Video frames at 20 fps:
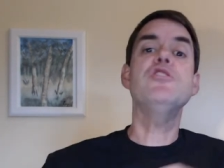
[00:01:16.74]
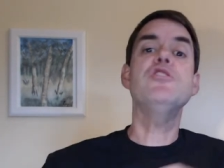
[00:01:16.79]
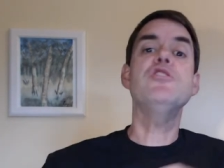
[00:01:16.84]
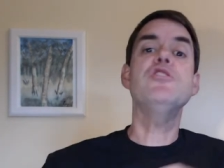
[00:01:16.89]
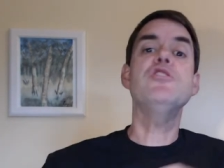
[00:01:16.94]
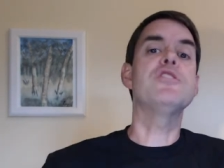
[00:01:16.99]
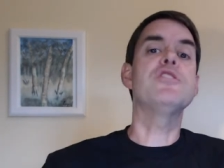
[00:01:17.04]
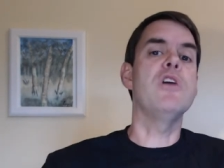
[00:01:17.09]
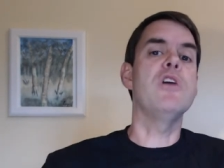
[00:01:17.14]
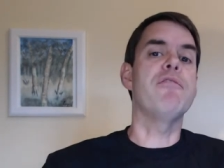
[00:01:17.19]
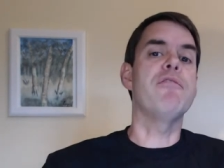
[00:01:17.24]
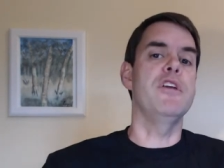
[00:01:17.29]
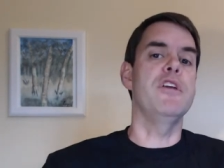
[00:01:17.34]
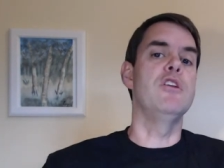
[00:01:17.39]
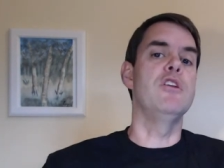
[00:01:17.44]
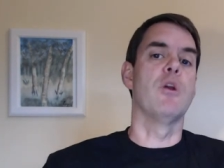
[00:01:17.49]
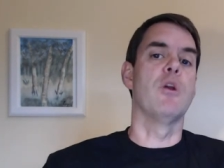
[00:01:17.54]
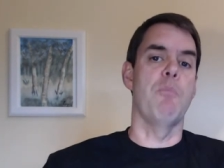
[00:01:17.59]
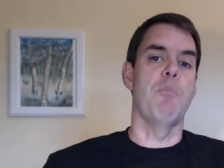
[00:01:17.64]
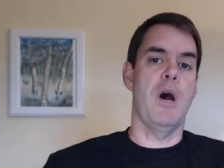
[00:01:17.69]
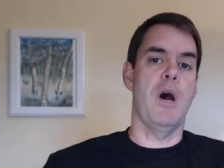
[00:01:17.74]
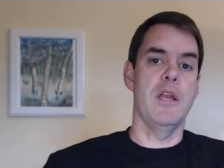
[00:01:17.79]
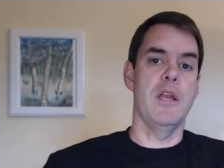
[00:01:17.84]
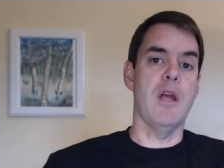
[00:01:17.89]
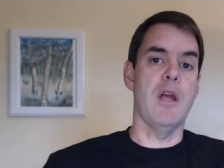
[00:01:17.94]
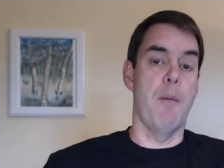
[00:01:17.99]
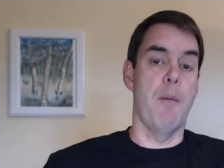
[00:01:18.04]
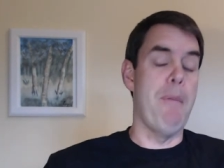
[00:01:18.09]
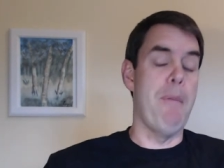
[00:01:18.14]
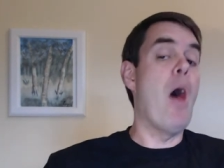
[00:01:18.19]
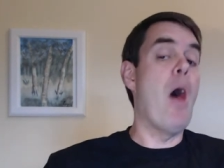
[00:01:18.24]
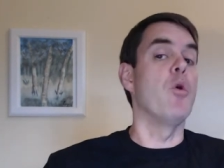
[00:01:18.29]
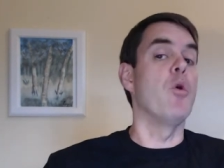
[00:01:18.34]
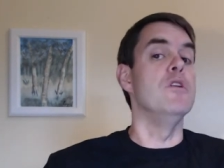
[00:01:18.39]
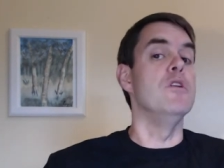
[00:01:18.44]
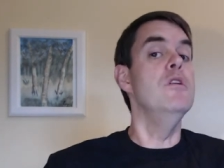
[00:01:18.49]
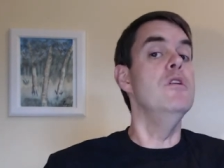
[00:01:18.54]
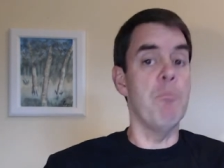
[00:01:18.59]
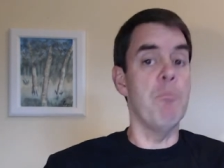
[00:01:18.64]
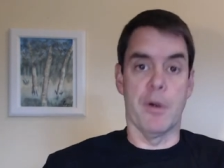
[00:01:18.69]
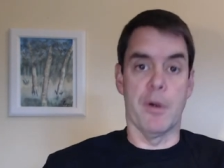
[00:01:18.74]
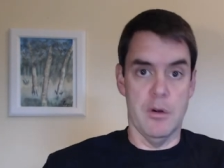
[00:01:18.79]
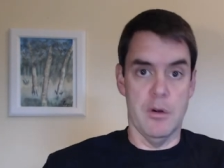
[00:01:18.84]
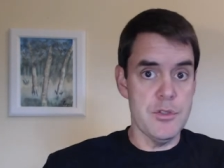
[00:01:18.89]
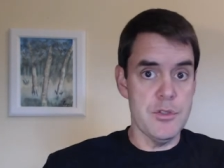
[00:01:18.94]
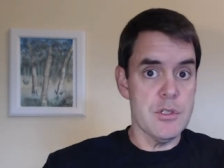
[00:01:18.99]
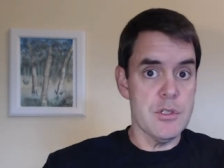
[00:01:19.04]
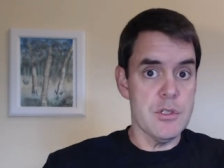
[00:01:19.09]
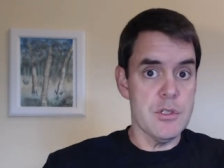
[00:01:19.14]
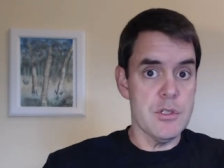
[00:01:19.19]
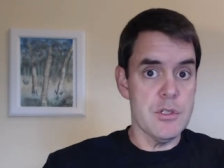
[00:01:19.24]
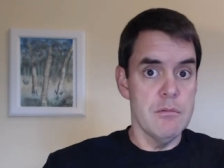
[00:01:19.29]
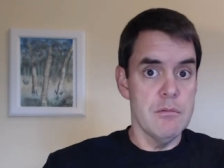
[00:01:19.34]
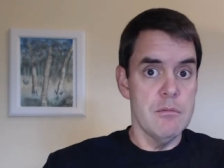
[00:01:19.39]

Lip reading: of stuff in your mind about numbers,